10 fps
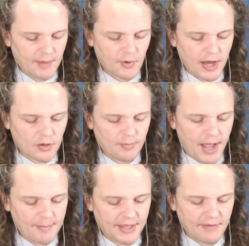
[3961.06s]
Barack
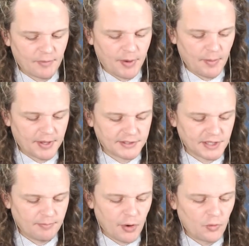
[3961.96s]
Obama gave Republicans an
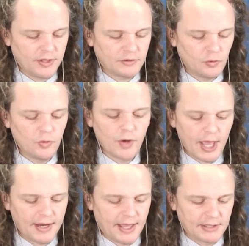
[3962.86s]
opponent to
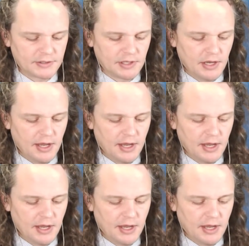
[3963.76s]
unite against,